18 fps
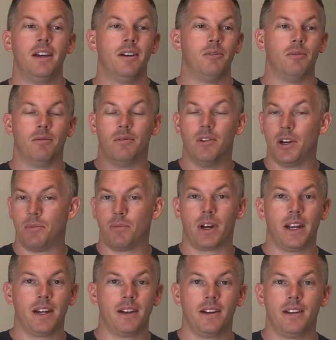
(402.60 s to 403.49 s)
what
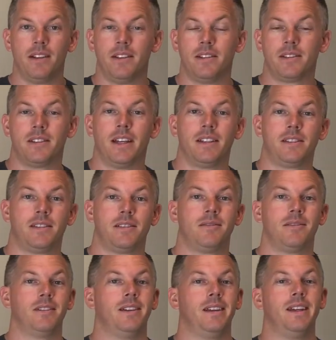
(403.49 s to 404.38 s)
brand it is,
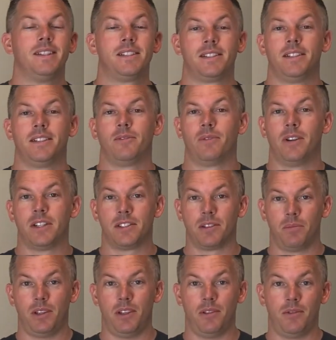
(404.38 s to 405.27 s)
that's an instant
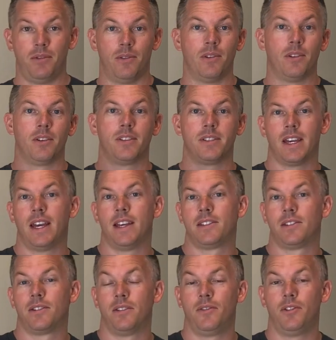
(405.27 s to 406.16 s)
recipe for
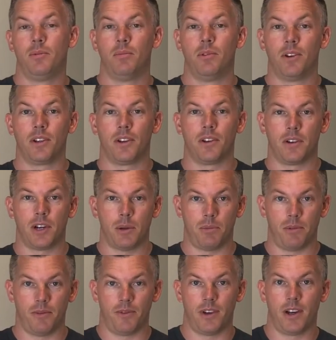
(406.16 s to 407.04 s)
disaster if you're blowing your
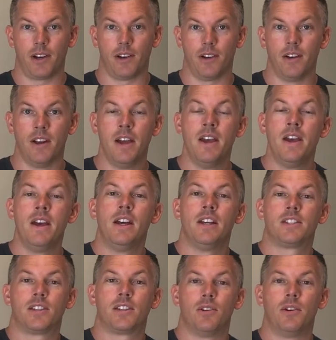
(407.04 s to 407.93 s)
amplifier.
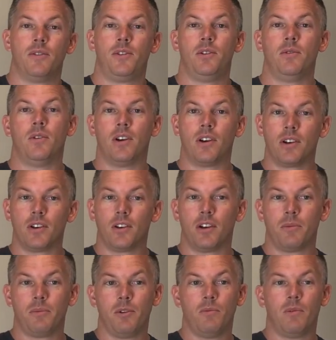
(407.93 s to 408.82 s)
So if you are
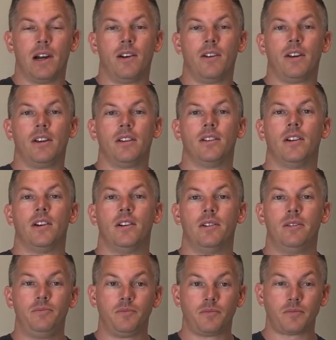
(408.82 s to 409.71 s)
going to be wiring
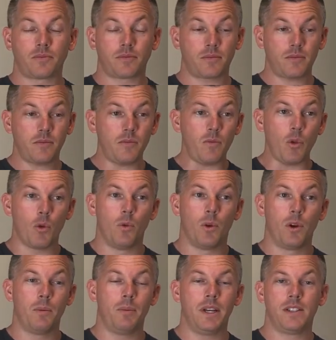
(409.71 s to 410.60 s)
low, you
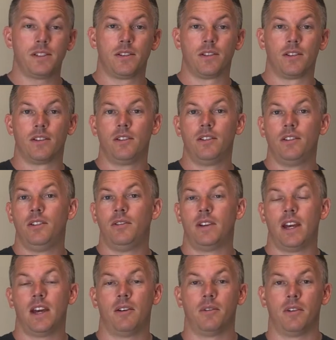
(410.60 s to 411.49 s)
want to make sure you
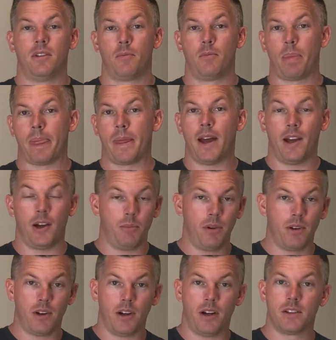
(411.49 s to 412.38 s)
have a high
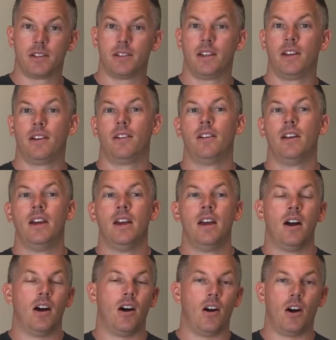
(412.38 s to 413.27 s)
output alternator,
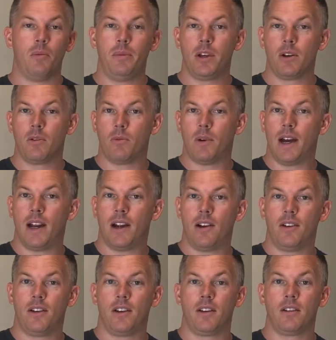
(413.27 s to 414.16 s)
all big
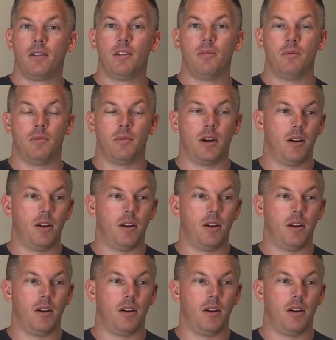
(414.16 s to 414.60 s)
wiring,